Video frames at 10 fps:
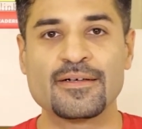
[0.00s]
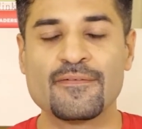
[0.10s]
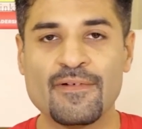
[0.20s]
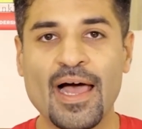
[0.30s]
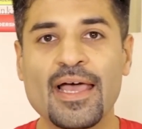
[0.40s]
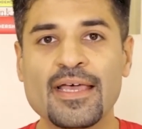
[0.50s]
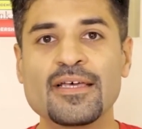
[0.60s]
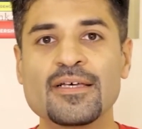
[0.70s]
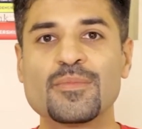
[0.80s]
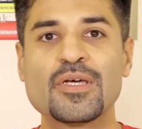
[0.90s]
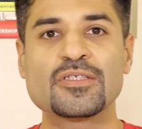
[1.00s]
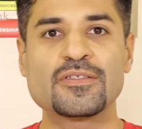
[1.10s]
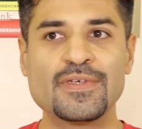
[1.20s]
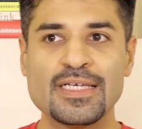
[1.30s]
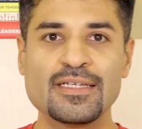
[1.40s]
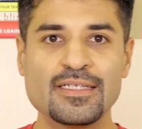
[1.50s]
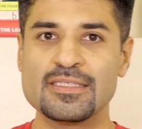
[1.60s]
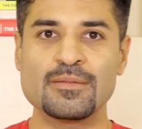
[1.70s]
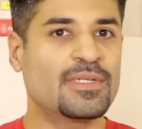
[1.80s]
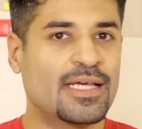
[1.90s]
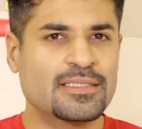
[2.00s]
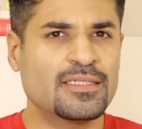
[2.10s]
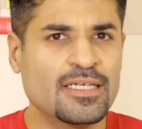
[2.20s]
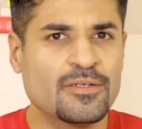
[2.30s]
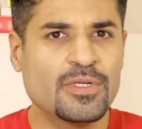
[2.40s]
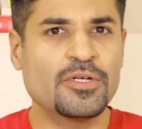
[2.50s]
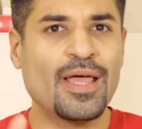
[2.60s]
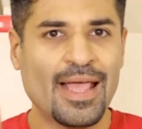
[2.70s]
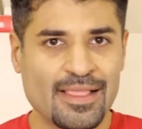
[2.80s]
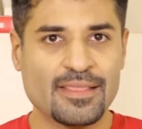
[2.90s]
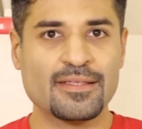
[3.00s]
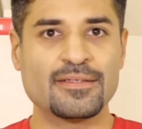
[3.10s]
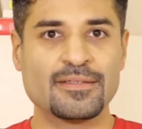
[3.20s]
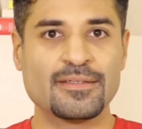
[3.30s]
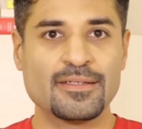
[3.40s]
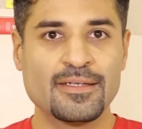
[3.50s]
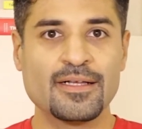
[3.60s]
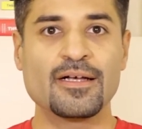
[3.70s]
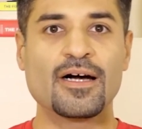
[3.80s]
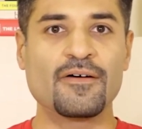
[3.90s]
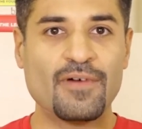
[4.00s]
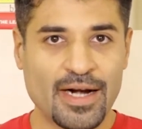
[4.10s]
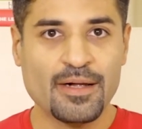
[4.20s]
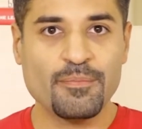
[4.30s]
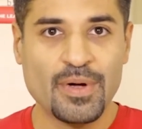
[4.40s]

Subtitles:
Why? Because veganism doesn't equal to health. A vada